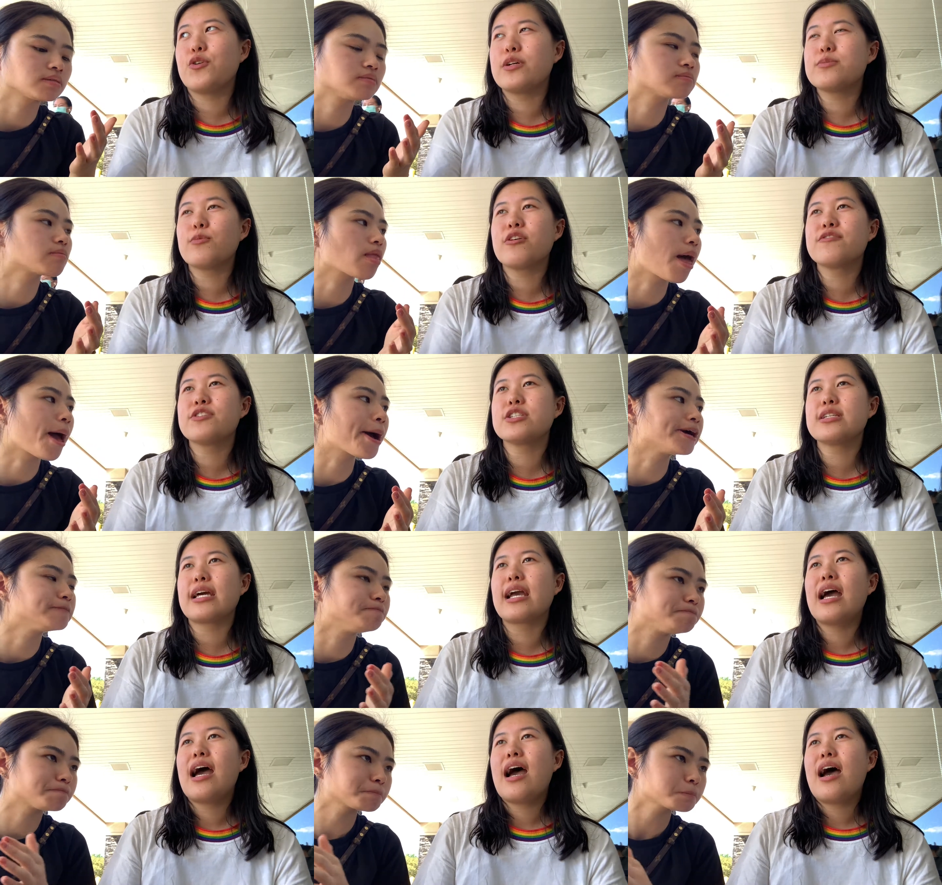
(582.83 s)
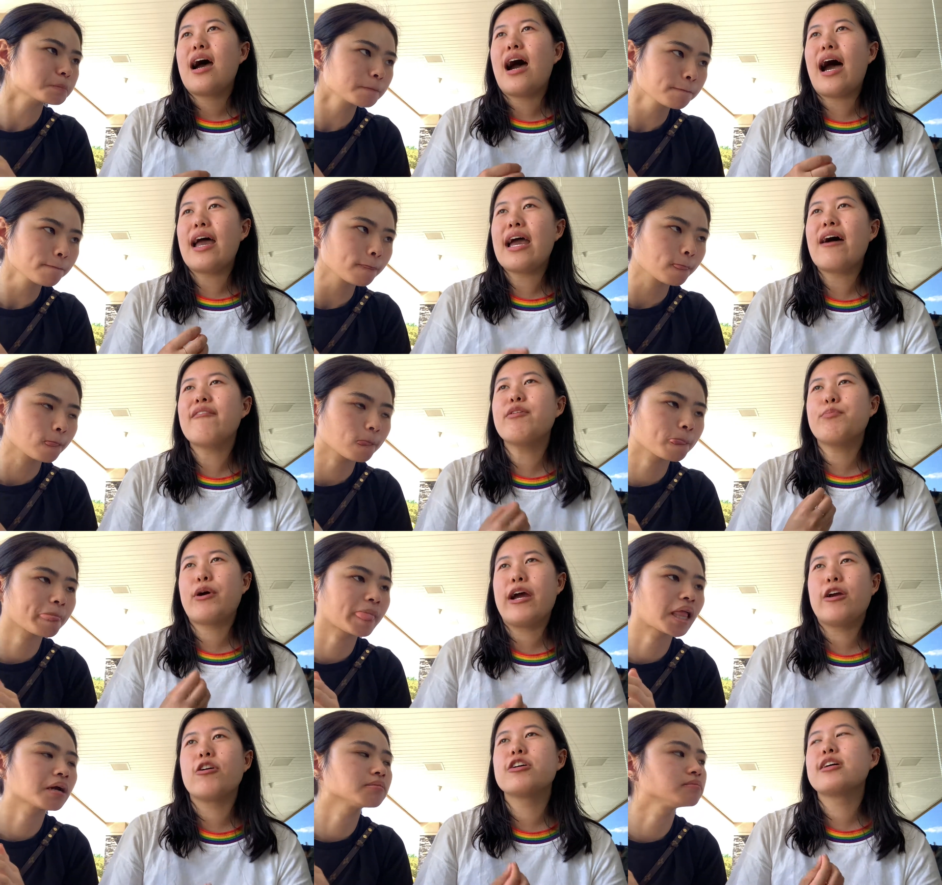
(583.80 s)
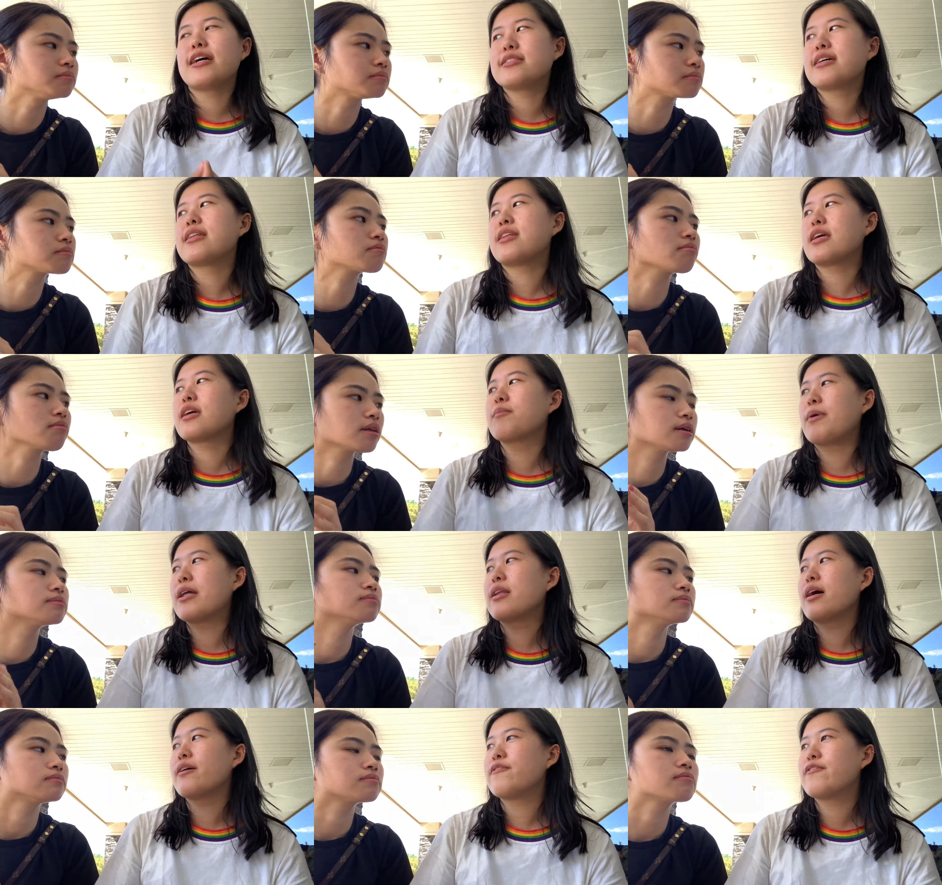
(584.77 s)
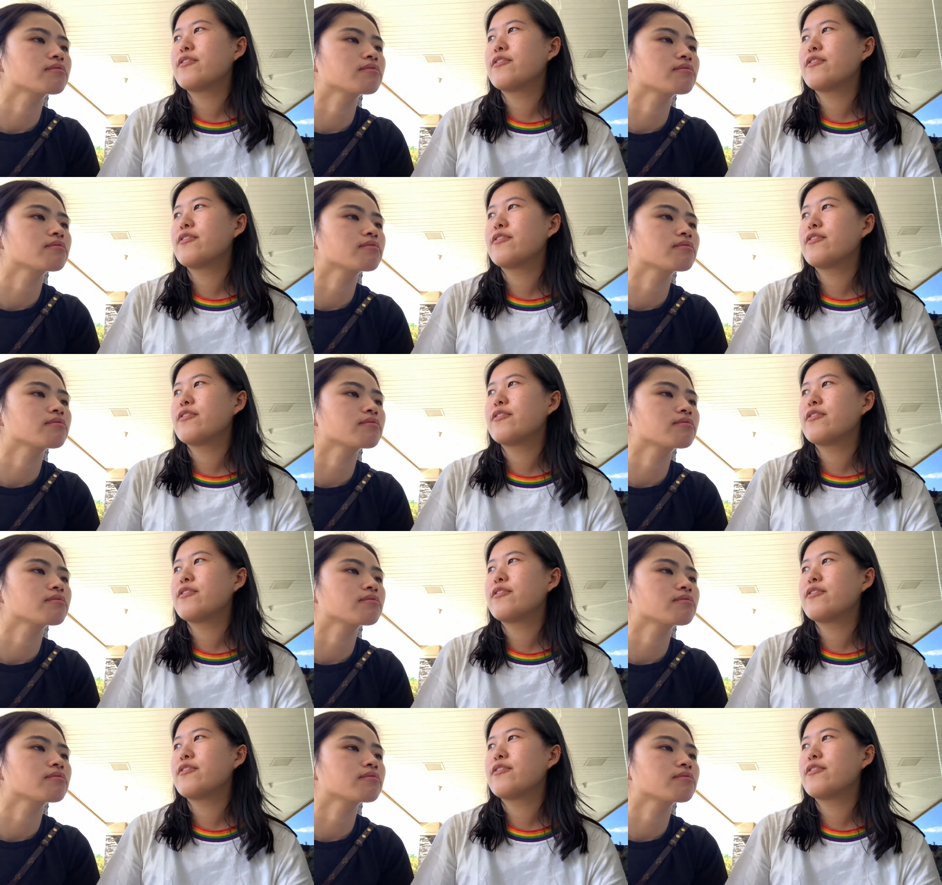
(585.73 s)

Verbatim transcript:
Speaker 1: It's more just like I haven't prioritized that thing in my life.